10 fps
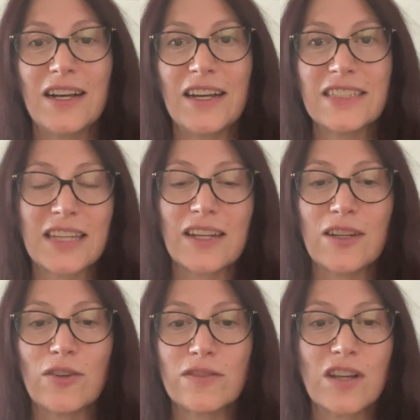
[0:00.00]
he's had a
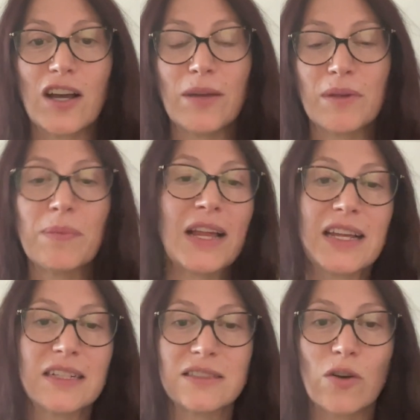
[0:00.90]
lot of time. The play
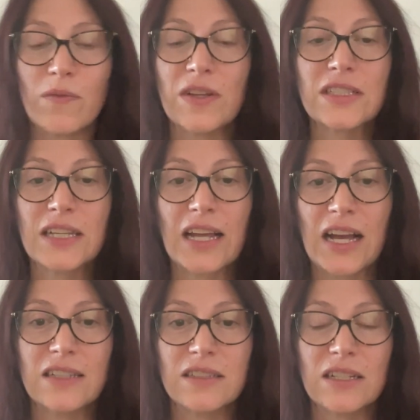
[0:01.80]
has obviously
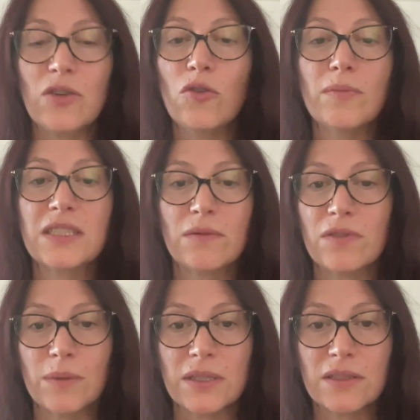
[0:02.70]
had an enormous
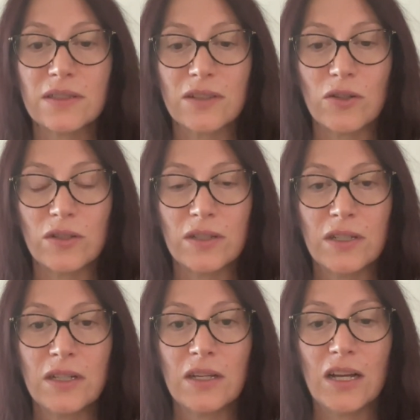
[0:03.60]
influence on
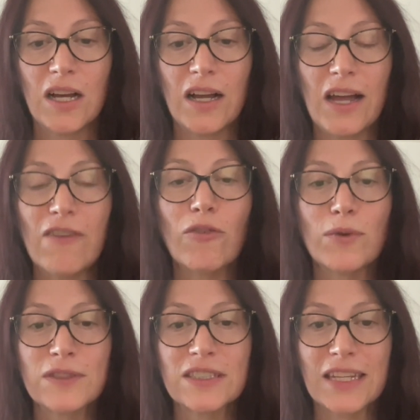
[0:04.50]

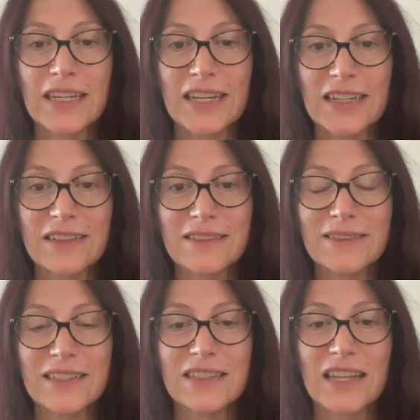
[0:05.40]
everyone's thinking
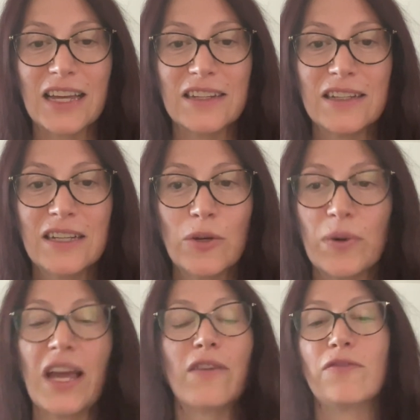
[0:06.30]
since then.
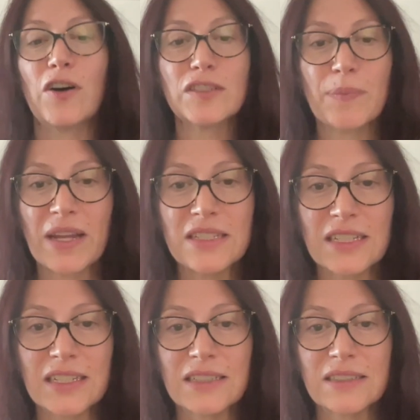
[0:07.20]
We have vase
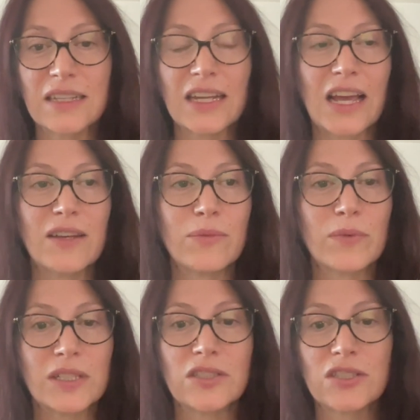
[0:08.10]
paintings, again,
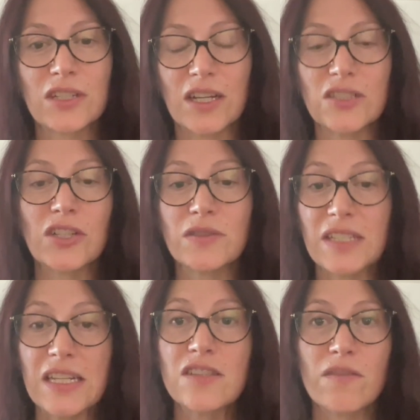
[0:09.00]
which show
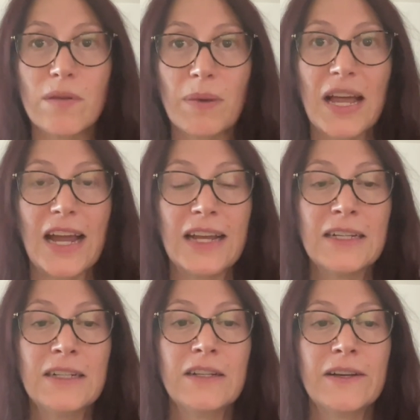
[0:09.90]
scenes from the play.
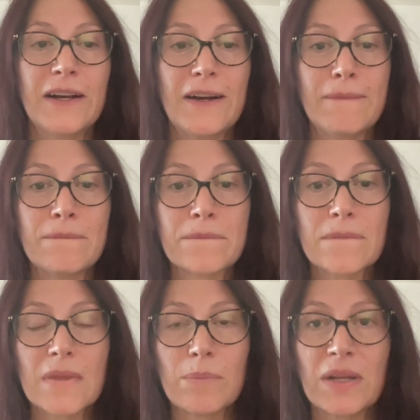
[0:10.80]

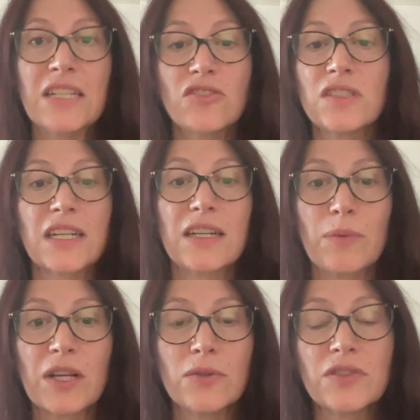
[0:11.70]
But interestingly, we
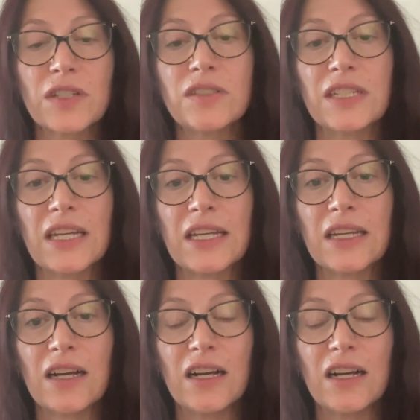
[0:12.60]
can also see